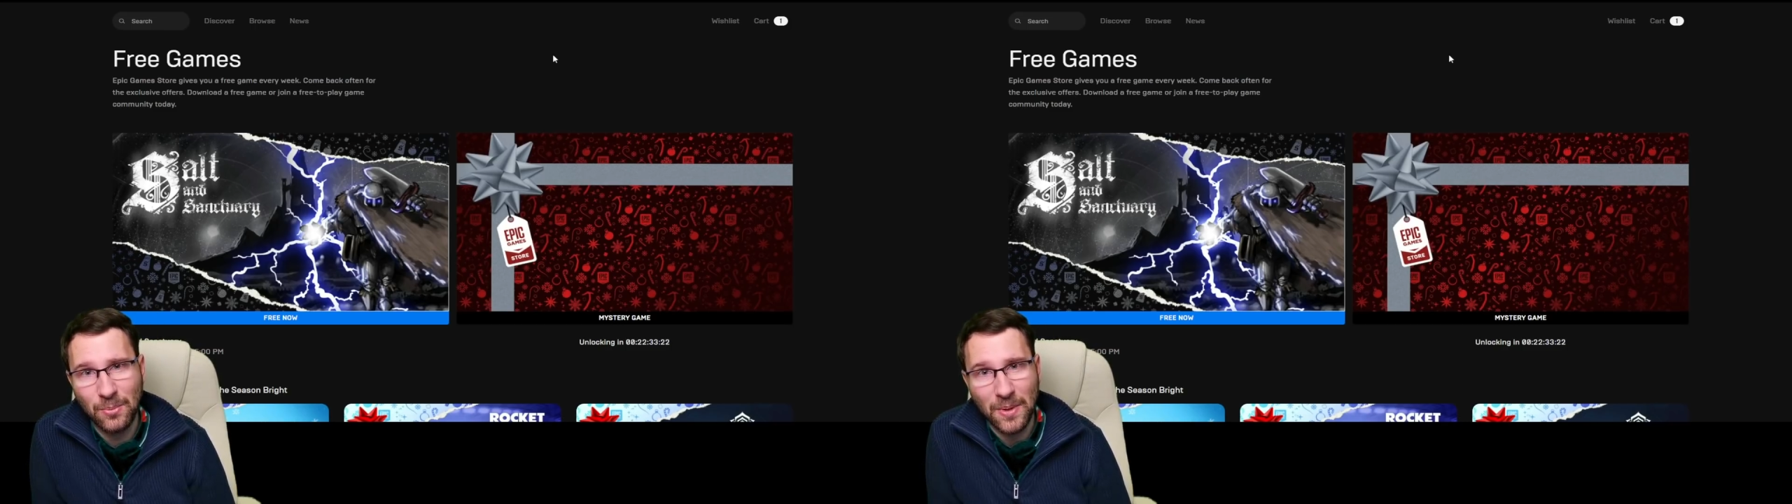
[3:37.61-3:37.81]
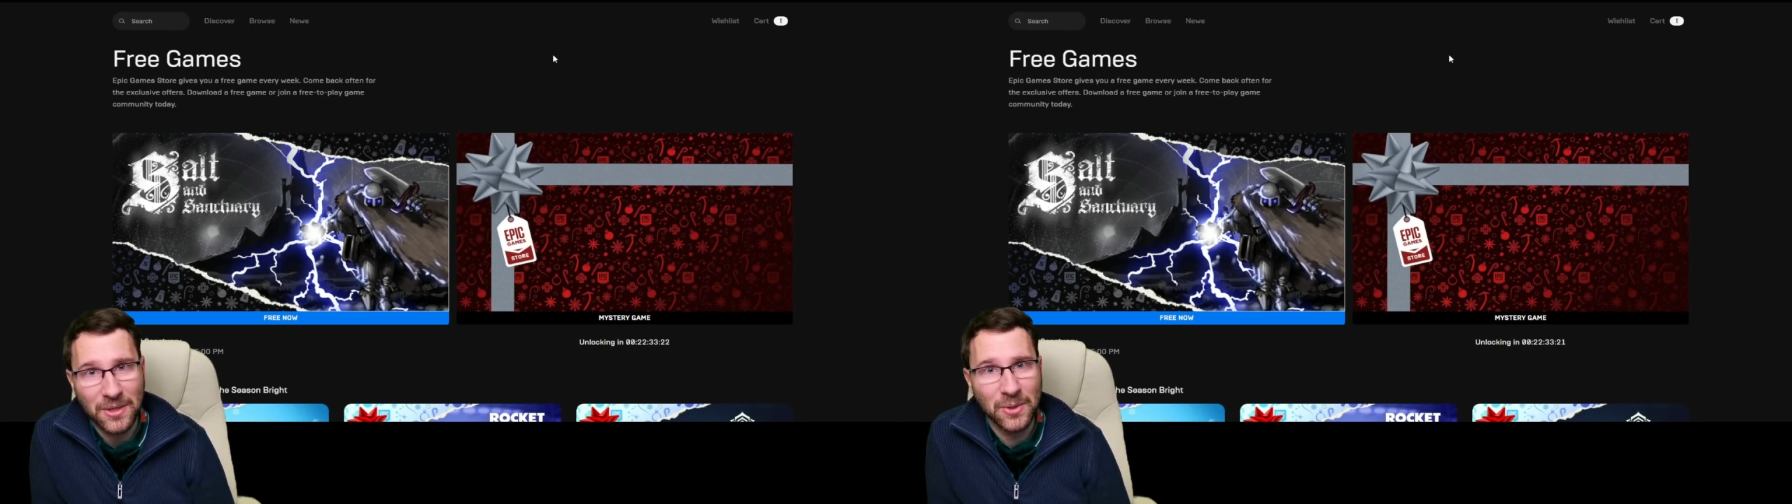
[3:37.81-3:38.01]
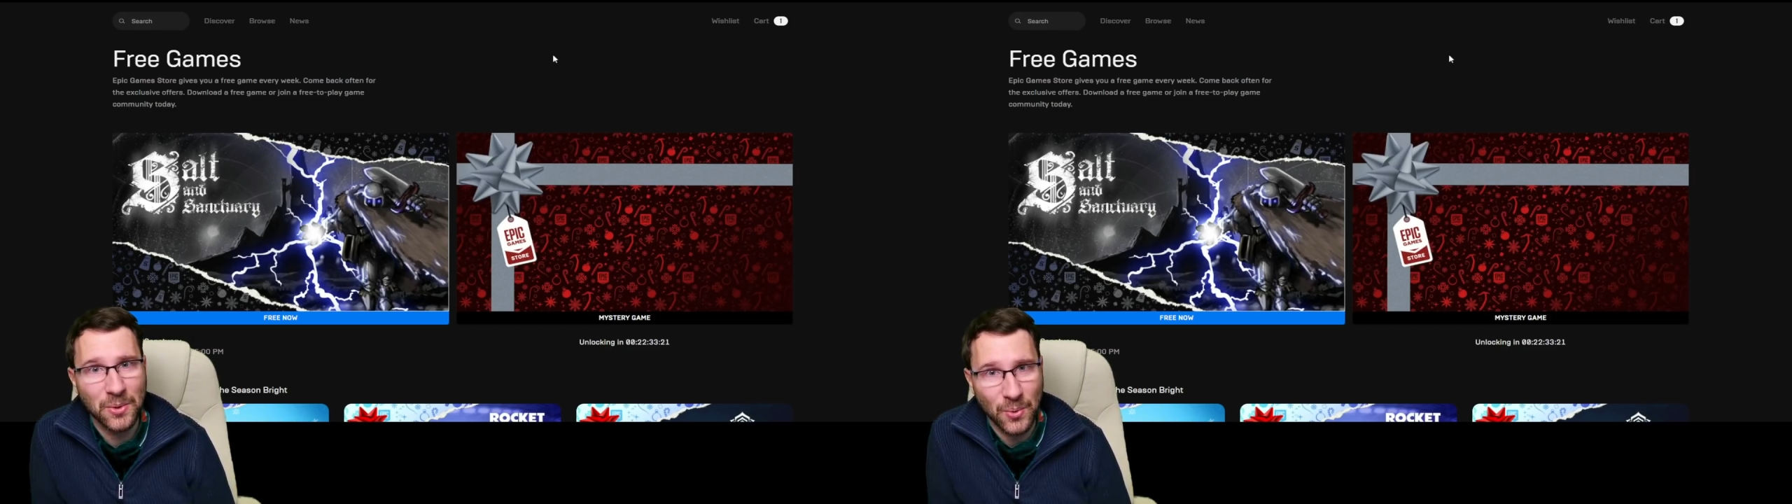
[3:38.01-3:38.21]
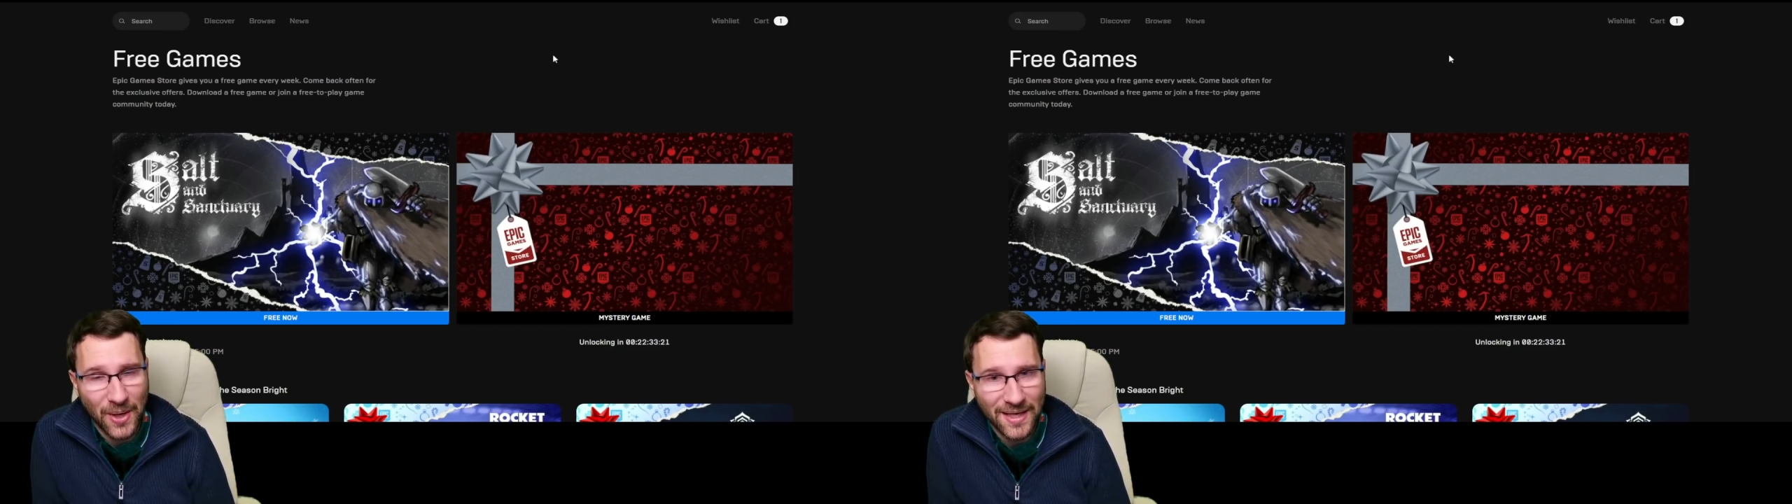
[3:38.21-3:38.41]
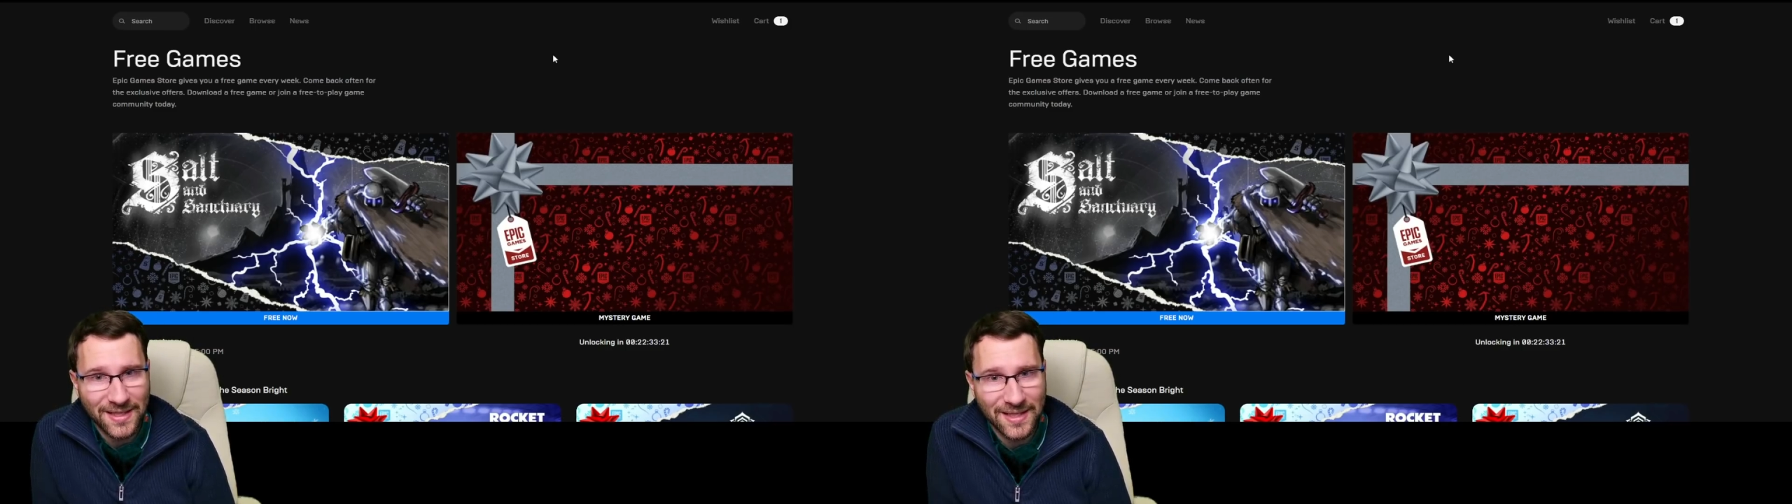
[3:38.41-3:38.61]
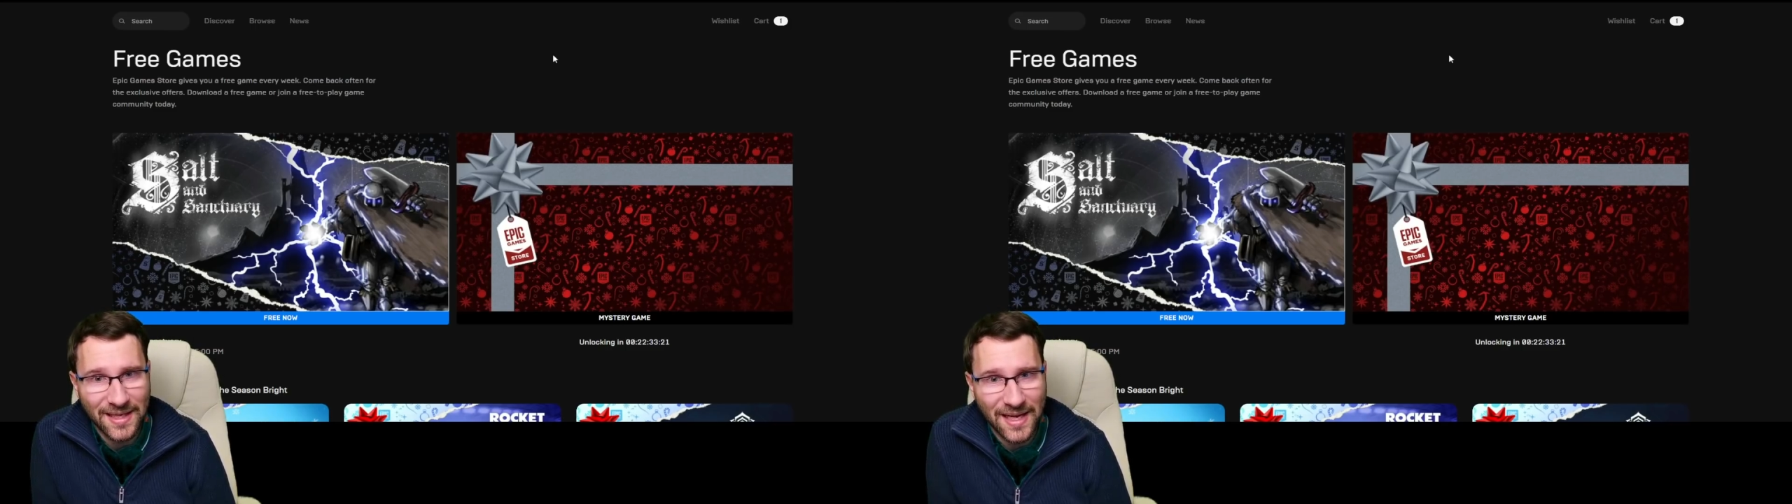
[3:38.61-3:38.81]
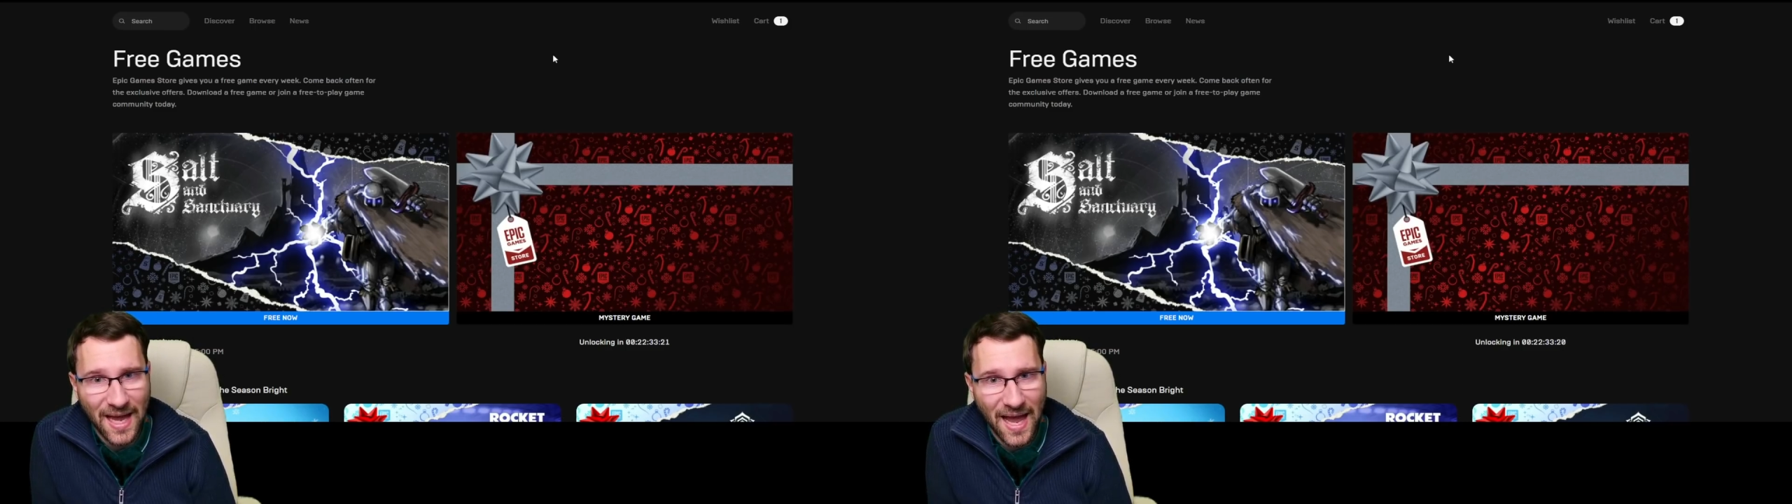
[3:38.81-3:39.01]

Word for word: went crazy